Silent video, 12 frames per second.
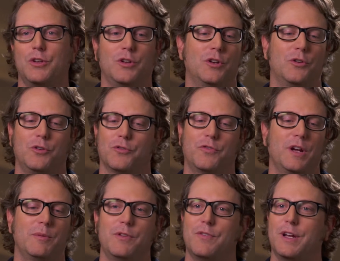you know, your
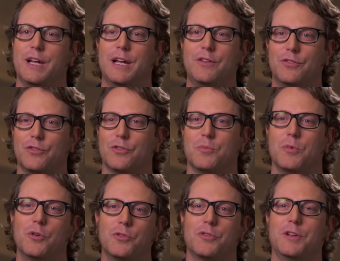family vacations are
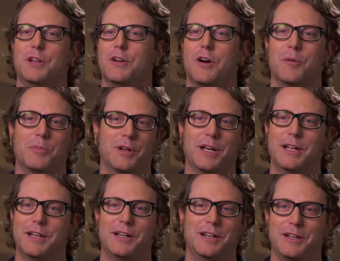mostly
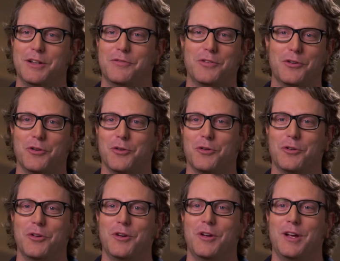complicated and difficult
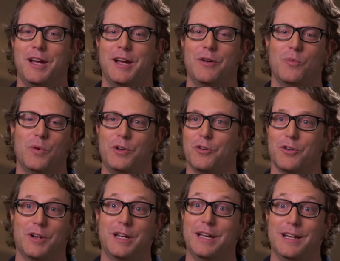when you're
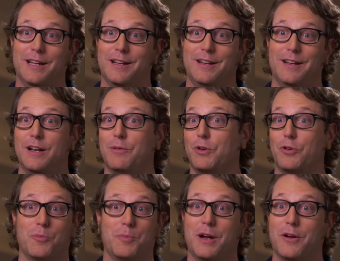a kid, and when
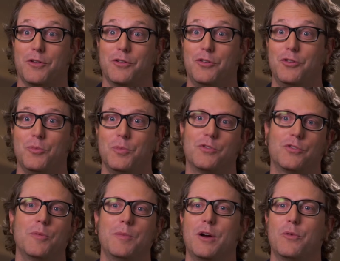you're a parent too, but
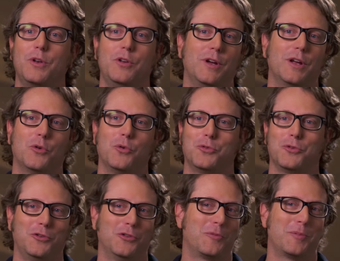somehow when you get older
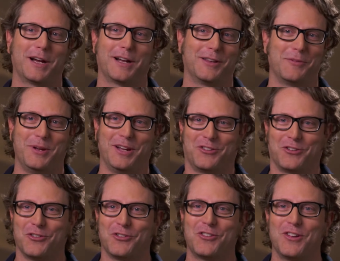and you look back at the
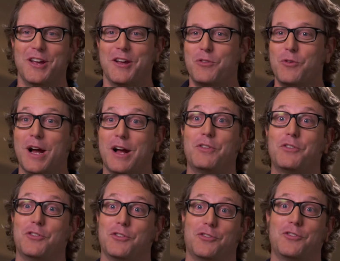pictures, you have
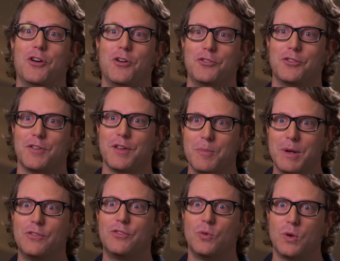this nostalgia that
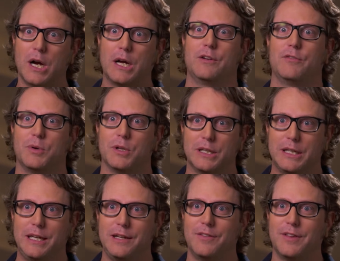makes you kind of
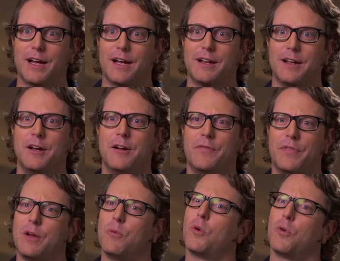believe that
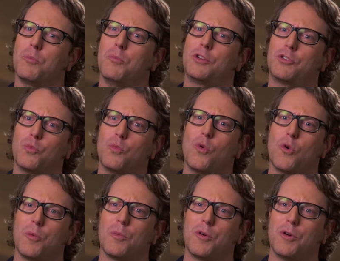they were much
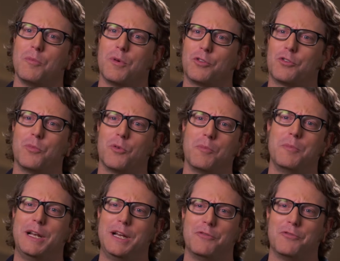warmer and much more
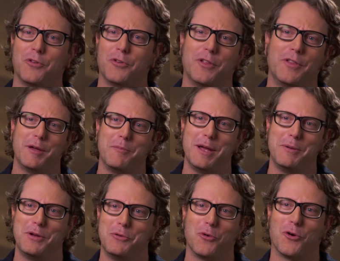meaningful they
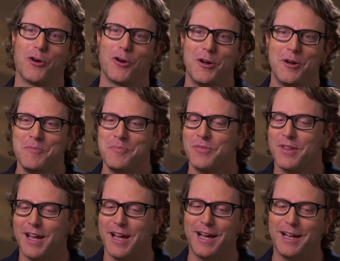maybe were.
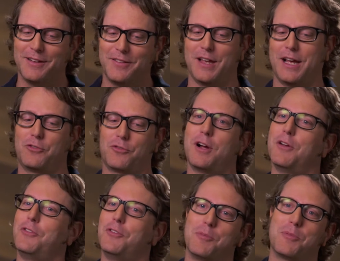And that
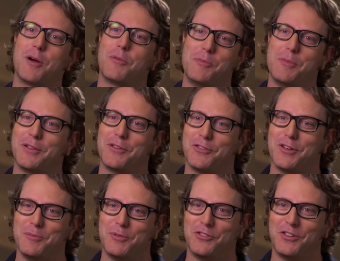drives you to probably make the
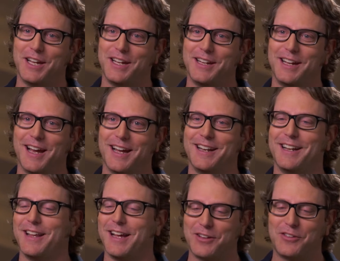same mistake again.
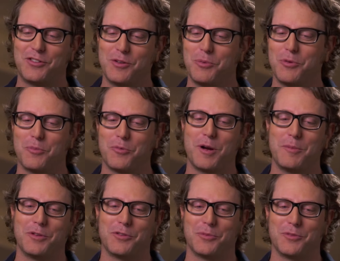And that simple
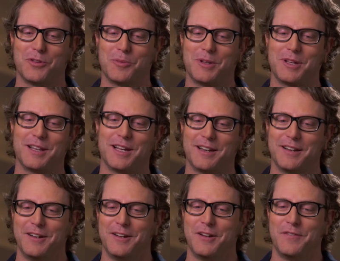premise was something that
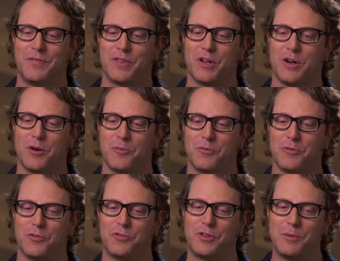
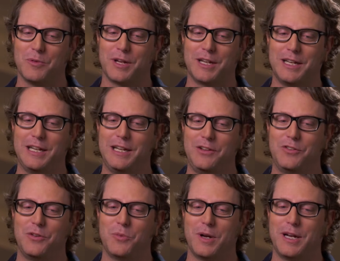seemed like an
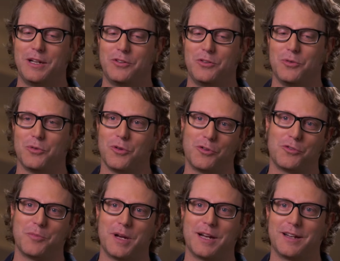easy way to
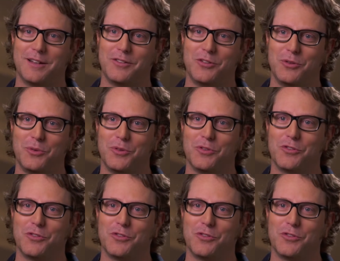launch back into the